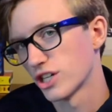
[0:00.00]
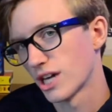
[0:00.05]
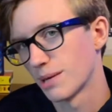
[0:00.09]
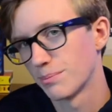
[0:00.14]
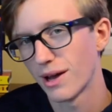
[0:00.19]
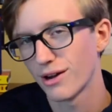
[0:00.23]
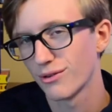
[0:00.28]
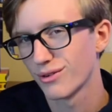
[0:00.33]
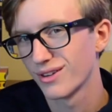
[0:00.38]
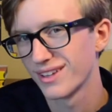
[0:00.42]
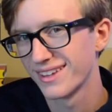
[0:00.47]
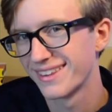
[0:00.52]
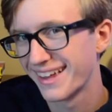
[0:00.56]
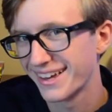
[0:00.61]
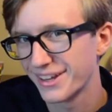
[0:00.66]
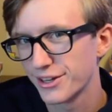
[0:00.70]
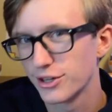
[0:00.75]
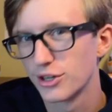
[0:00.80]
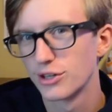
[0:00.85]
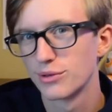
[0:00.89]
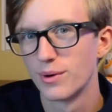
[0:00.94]
I'm not really that
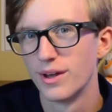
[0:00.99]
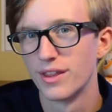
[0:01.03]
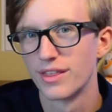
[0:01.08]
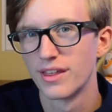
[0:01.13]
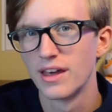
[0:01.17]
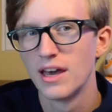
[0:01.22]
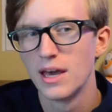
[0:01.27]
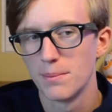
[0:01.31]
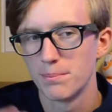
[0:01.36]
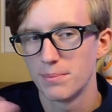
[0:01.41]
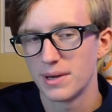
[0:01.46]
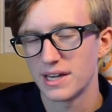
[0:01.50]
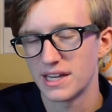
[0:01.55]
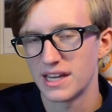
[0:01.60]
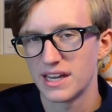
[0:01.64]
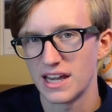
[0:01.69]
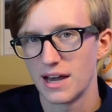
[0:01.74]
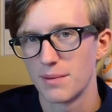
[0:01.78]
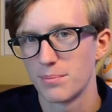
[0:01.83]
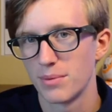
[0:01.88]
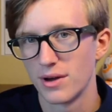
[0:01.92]
good with
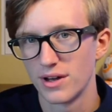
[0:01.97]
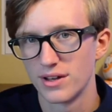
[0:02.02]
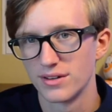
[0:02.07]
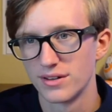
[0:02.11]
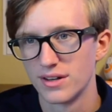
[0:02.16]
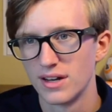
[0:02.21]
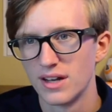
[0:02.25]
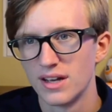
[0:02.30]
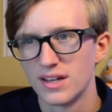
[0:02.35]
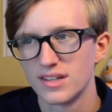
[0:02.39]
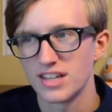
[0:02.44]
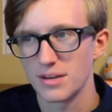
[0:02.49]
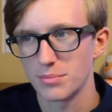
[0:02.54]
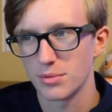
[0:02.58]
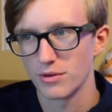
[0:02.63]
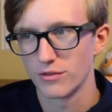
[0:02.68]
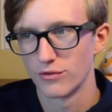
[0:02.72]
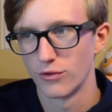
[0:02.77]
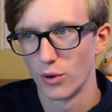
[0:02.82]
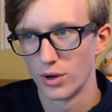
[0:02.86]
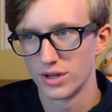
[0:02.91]
picking up on
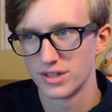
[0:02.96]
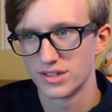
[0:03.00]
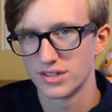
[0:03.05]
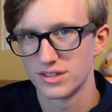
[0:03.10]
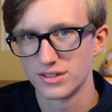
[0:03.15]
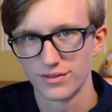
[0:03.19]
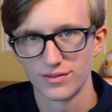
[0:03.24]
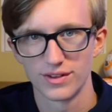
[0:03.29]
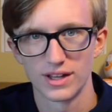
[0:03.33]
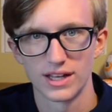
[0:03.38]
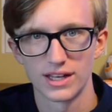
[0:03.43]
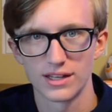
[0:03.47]
separate voices of